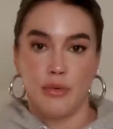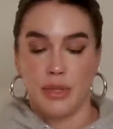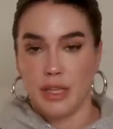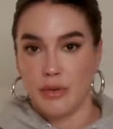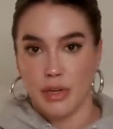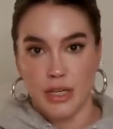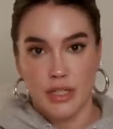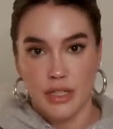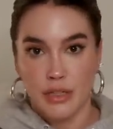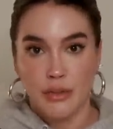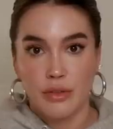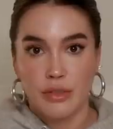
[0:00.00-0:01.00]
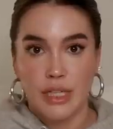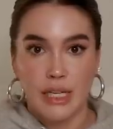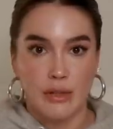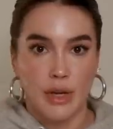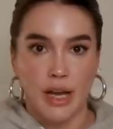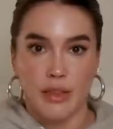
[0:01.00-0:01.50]
what they were going to do
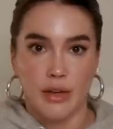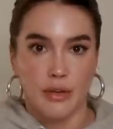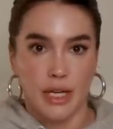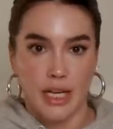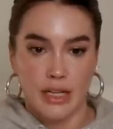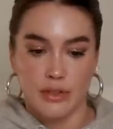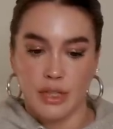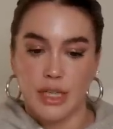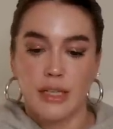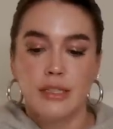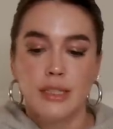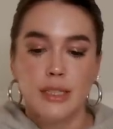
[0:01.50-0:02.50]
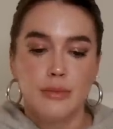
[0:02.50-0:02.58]
and how they were going to handle it.